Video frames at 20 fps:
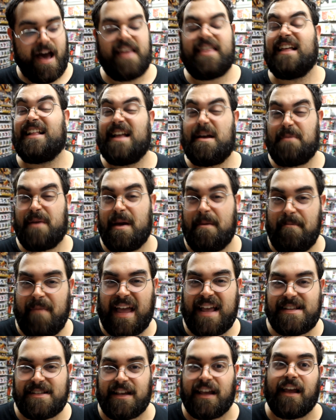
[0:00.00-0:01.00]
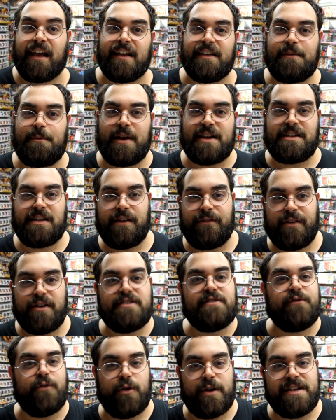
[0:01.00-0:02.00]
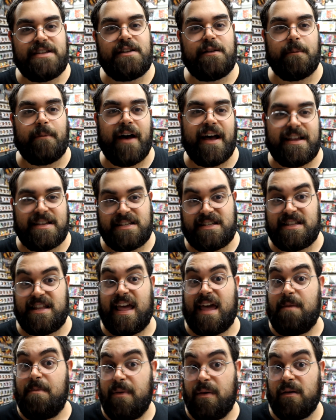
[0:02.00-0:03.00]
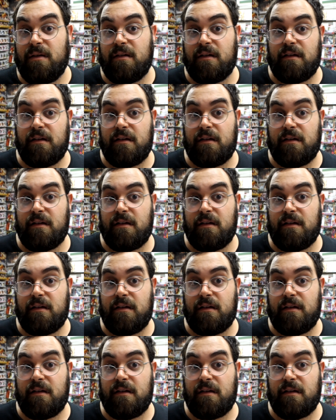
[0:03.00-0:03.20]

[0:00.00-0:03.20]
I think that'd be amazing, especially if he was voiced by Snape.